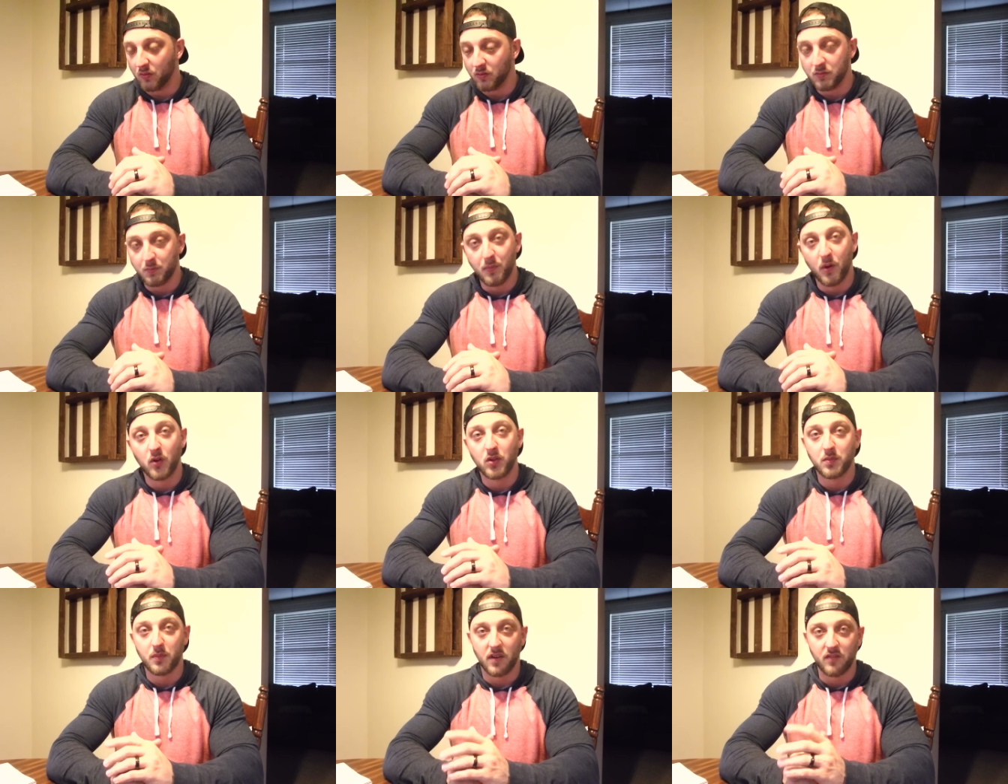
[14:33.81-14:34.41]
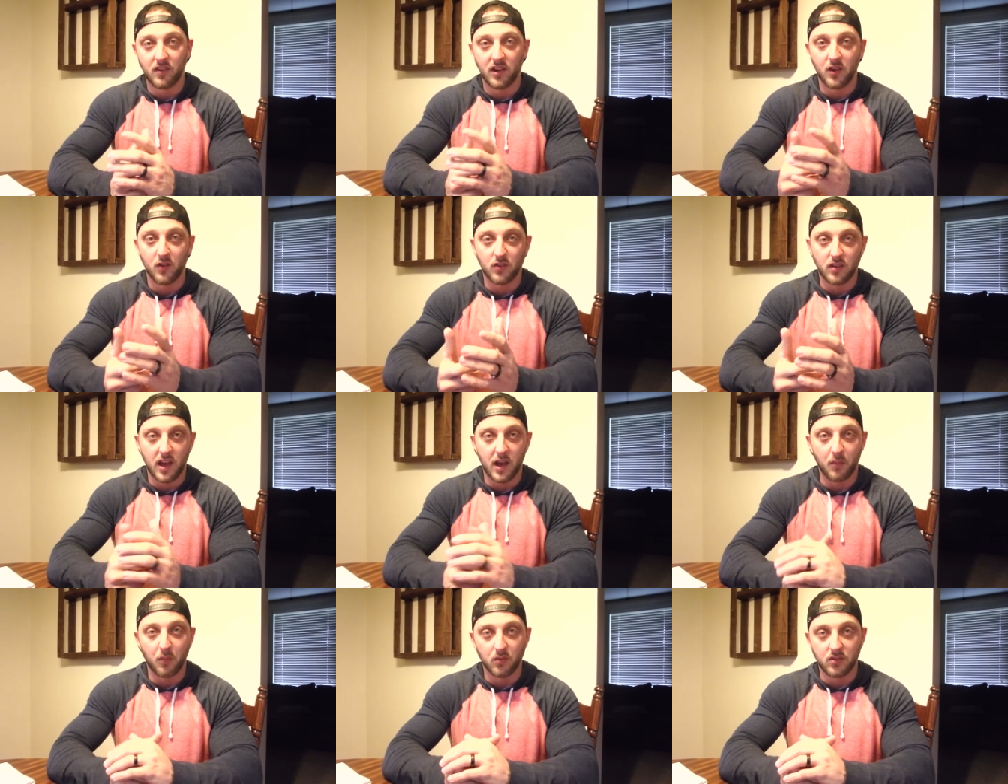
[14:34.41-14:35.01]
Just most of my
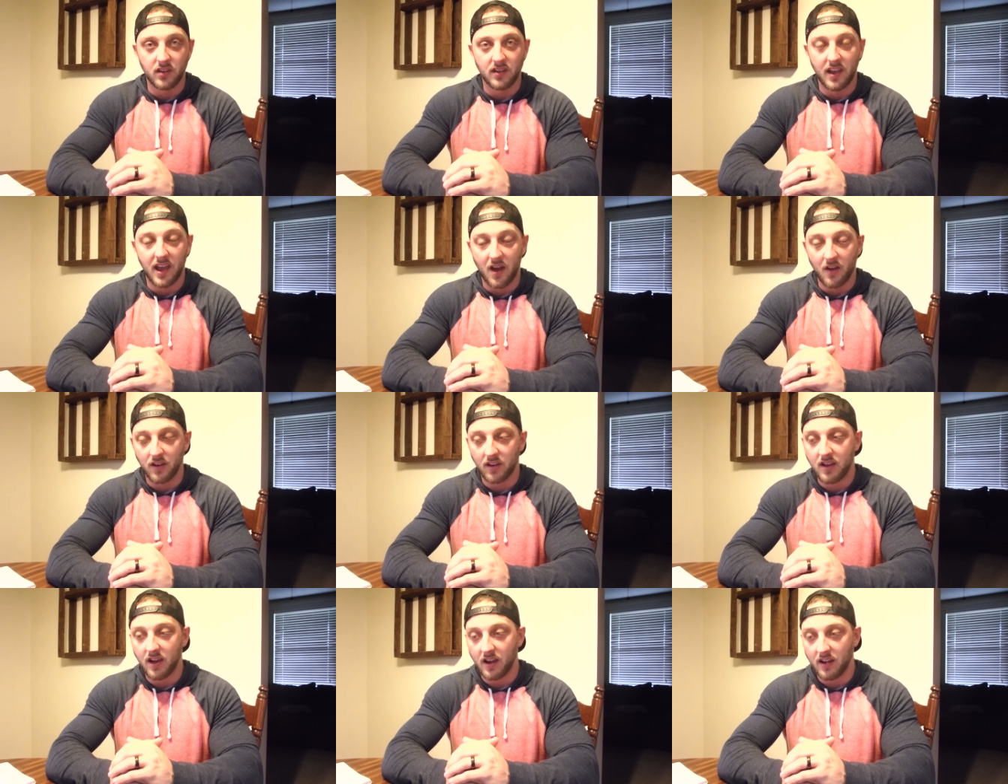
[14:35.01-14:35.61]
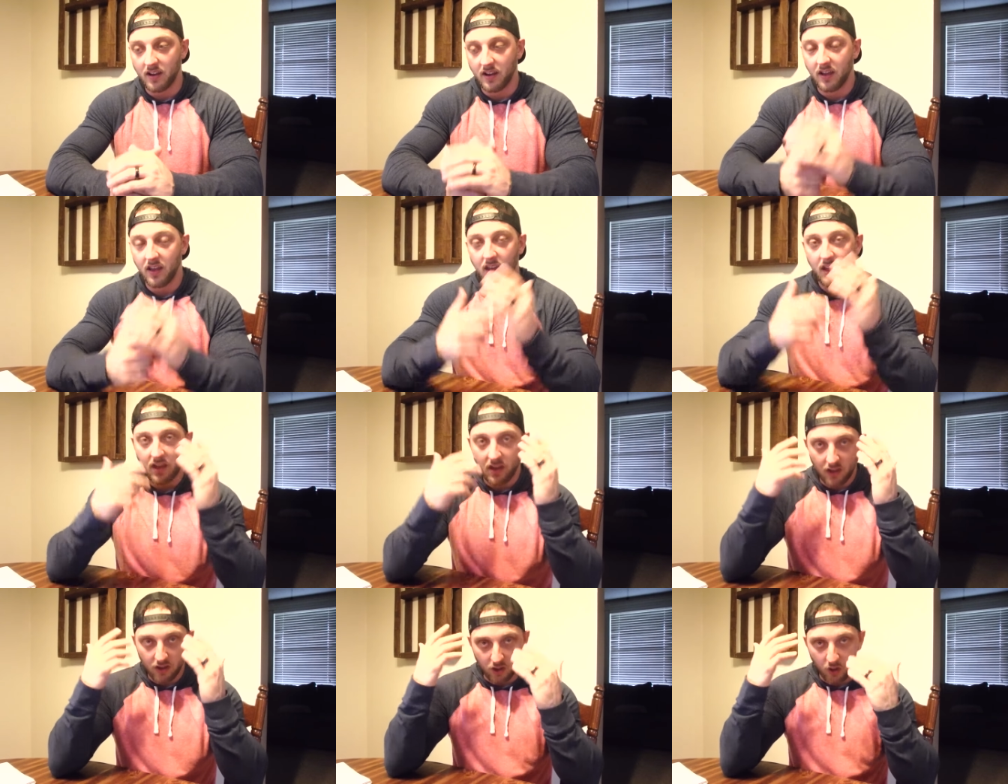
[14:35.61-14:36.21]
videos, I will sit down and kind of
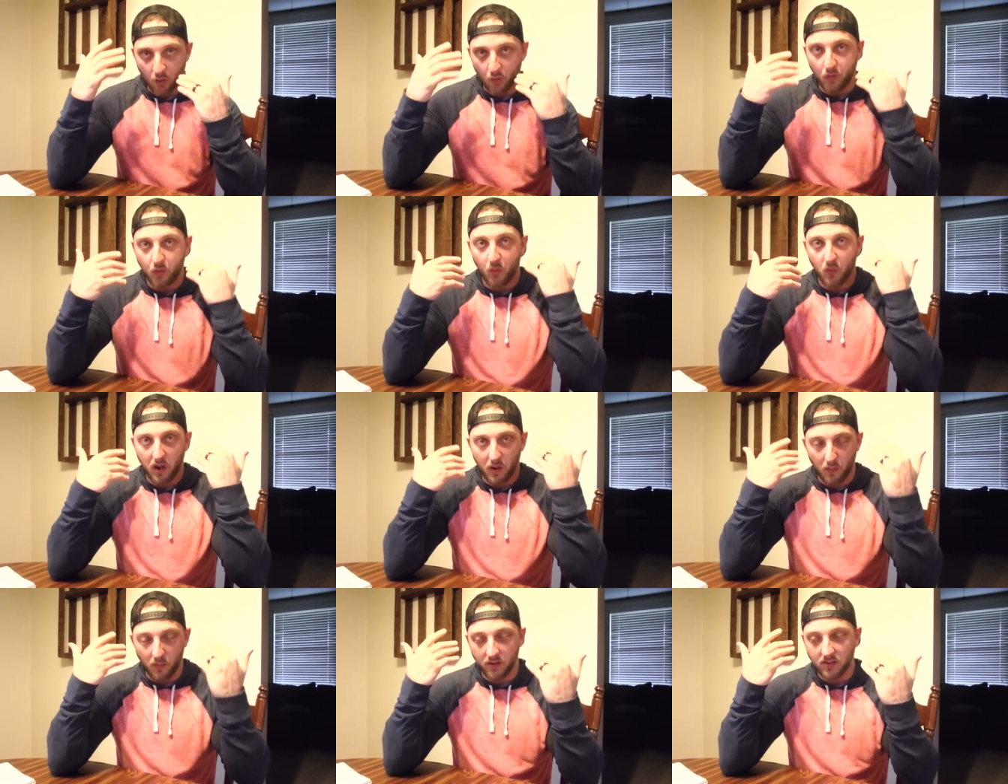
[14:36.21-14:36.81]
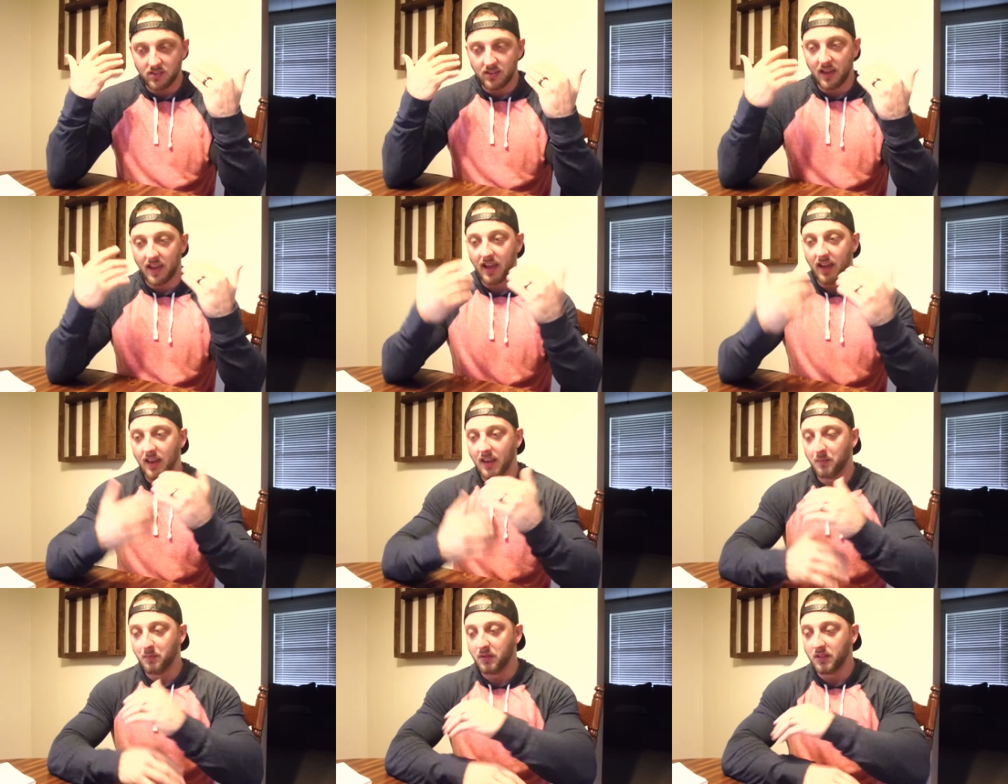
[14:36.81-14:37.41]
go through what I want to
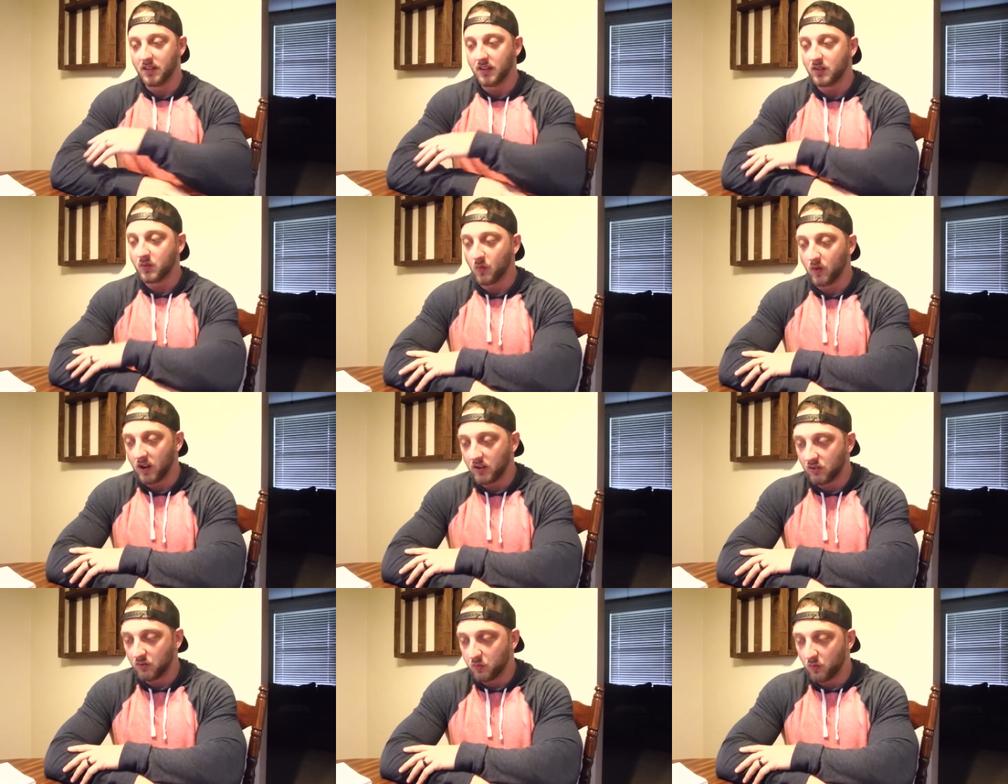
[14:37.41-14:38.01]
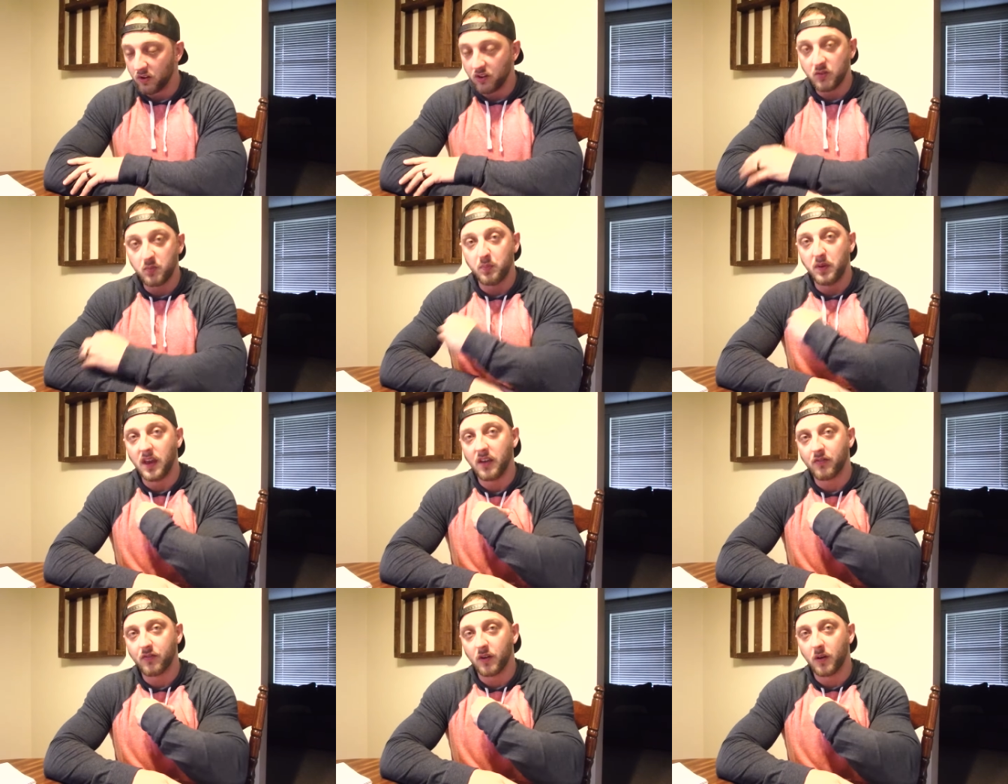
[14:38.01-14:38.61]
say, but this one I just want to
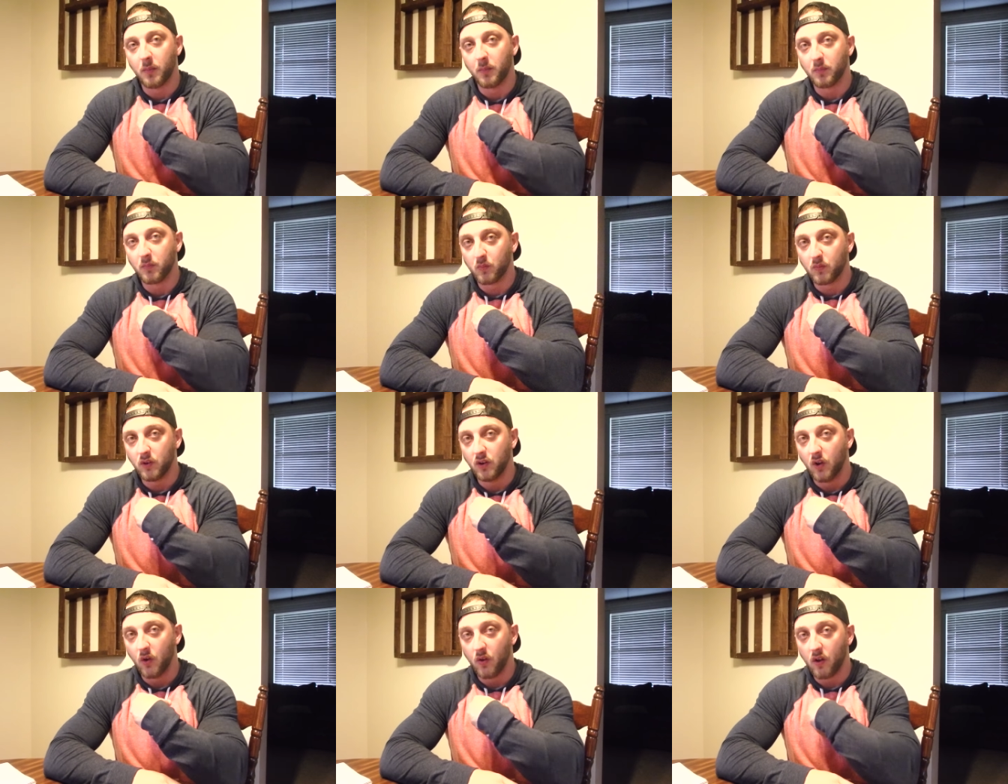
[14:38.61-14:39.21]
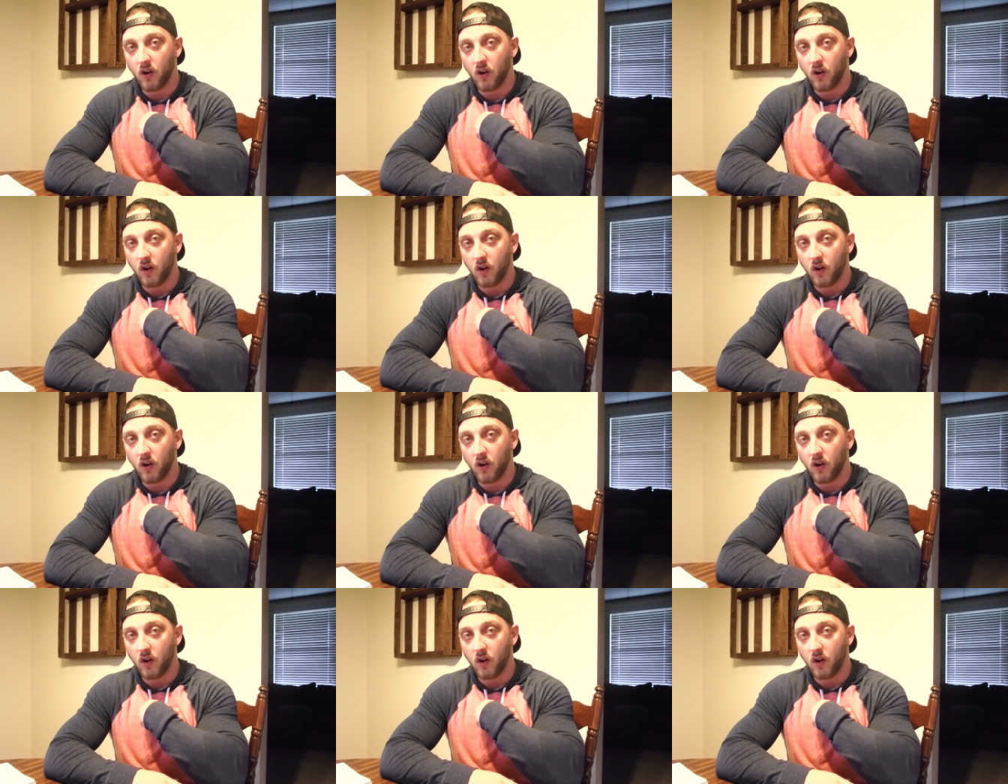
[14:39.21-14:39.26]
speak from, you know,